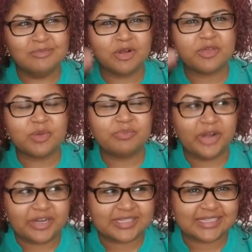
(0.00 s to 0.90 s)
more than one
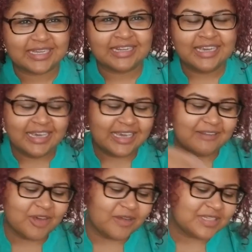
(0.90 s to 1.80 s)
person
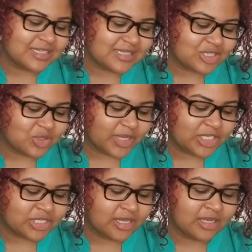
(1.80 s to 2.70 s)
involved in a
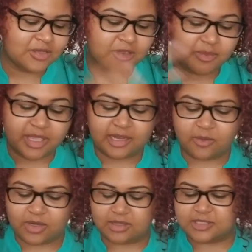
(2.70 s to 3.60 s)
situation, you could be any
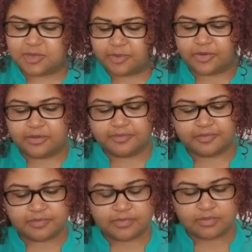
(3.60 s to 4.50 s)
one of these people.
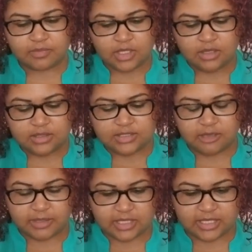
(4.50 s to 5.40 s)

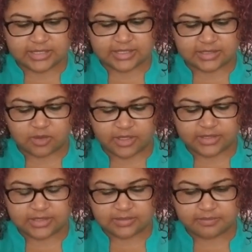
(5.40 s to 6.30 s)
Tie up the Ace of
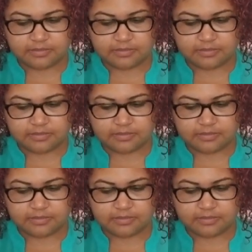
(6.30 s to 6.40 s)
Swords.